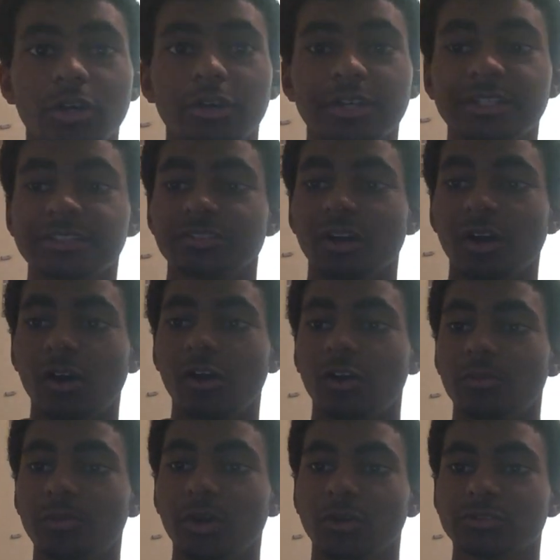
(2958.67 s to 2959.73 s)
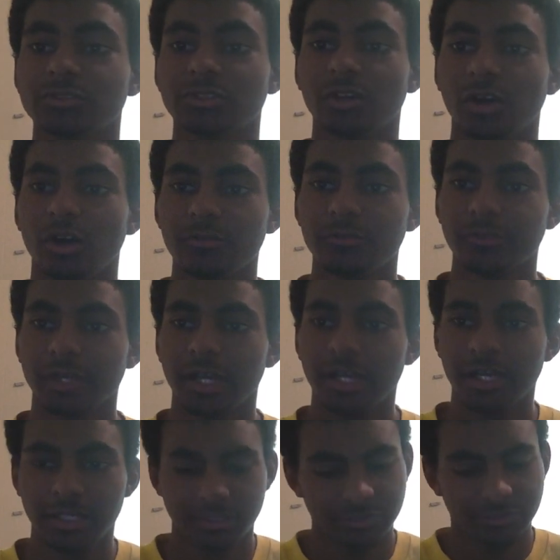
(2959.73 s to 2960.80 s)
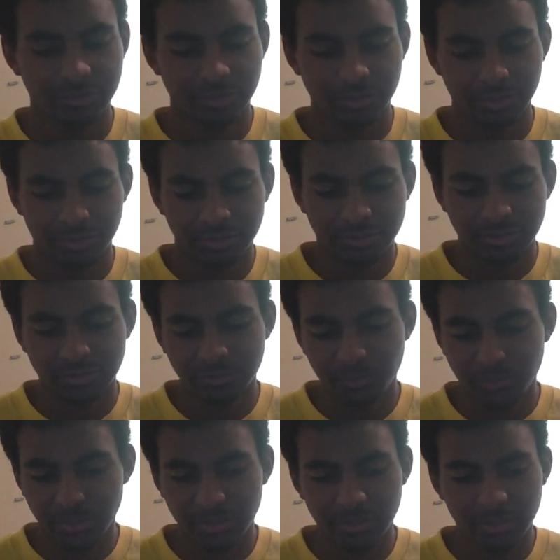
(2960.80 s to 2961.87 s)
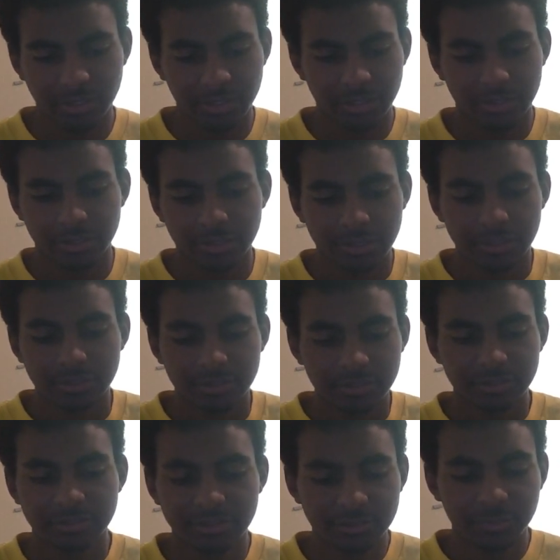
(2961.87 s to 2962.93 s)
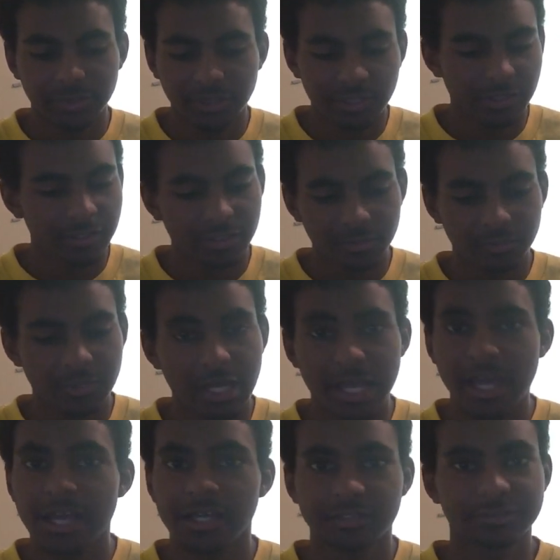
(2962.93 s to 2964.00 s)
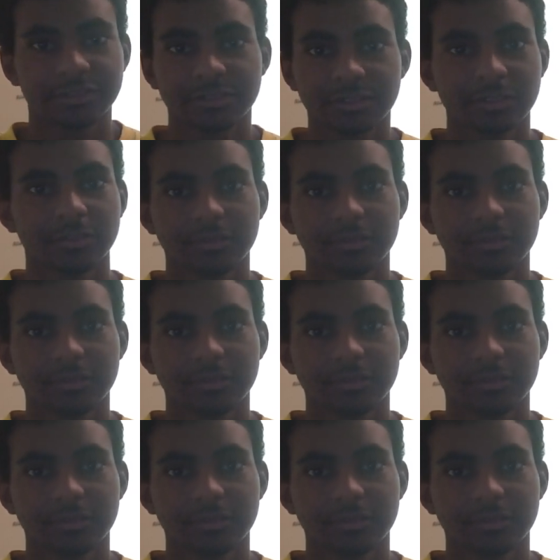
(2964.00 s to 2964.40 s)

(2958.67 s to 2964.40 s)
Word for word: is almost off, guys. This has been like, this has been kicking my ass.